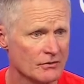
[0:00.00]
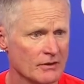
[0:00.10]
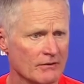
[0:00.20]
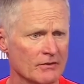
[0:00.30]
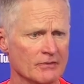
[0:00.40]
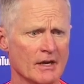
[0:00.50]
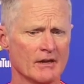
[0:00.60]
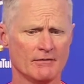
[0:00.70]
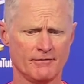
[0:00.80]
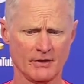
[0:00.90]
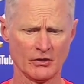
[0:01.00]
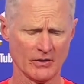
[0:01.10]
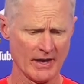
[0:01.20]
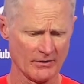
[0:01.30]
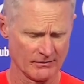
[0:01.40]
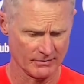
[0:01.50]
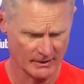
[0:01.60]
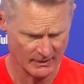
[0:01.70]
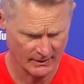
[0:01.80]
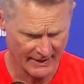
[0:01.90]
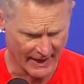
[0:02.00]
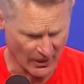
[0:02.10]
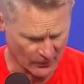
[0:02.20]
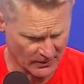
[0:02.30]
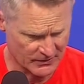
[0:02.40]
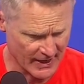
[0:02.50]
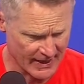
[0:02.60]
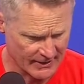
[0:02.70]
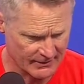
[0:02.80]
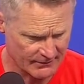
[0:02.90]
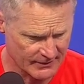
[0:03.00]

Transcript: You got to figure out how to attack,